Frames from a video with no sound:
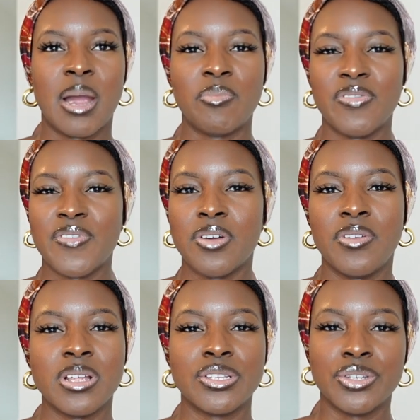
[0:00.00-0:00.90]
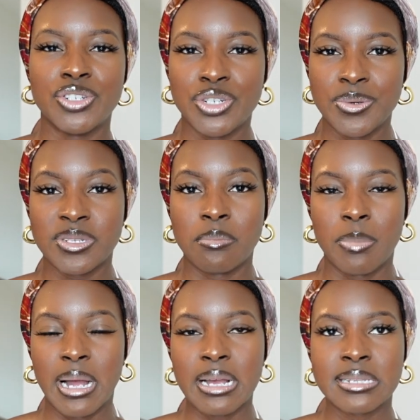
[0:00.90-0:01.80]
I'm referring to shoes
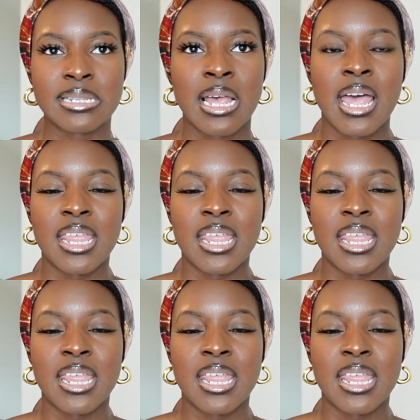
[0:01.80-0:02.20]
and bags